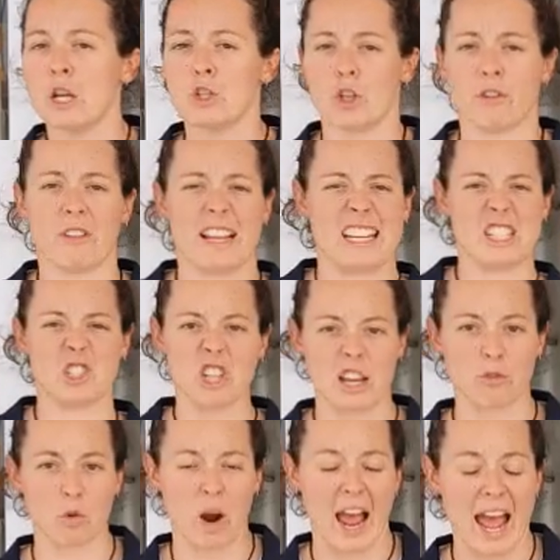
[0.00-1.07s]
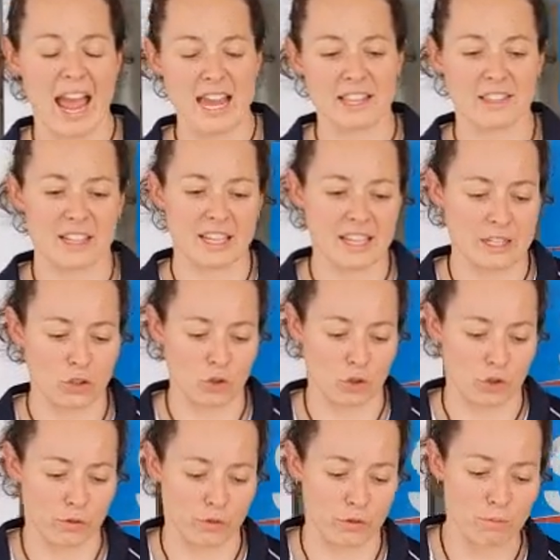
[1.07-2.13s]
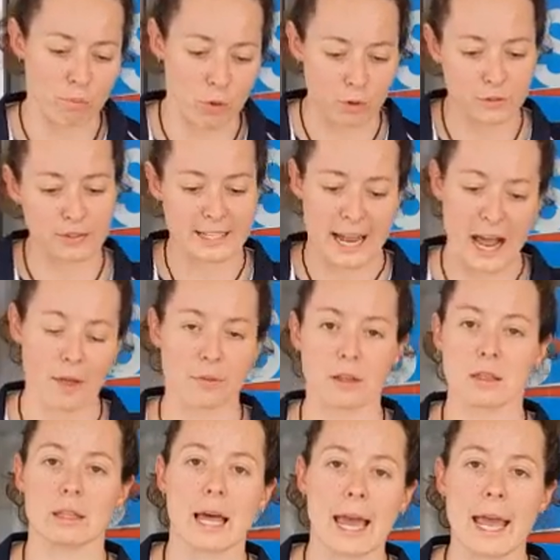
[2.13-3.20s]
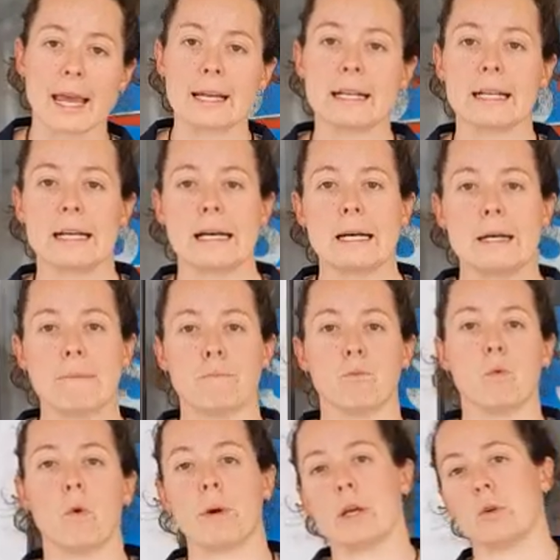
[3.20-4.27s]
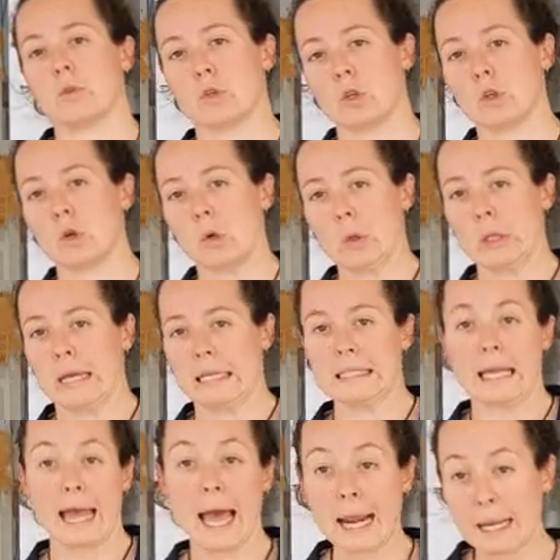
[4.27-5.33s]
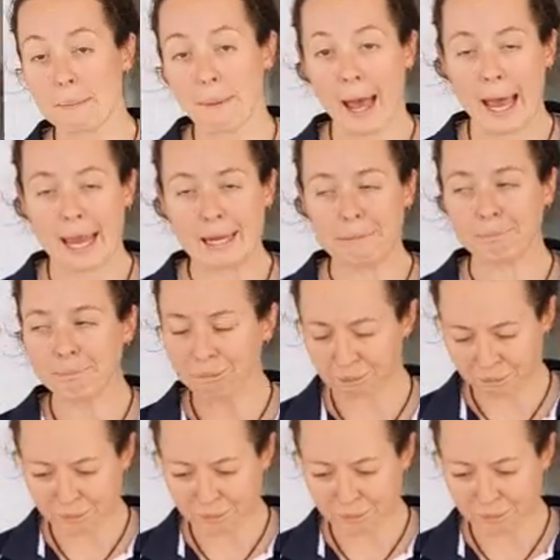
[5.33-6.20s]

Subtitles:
sort of like a general ache that can sort of move down the leg, what we also call like sciatic pain.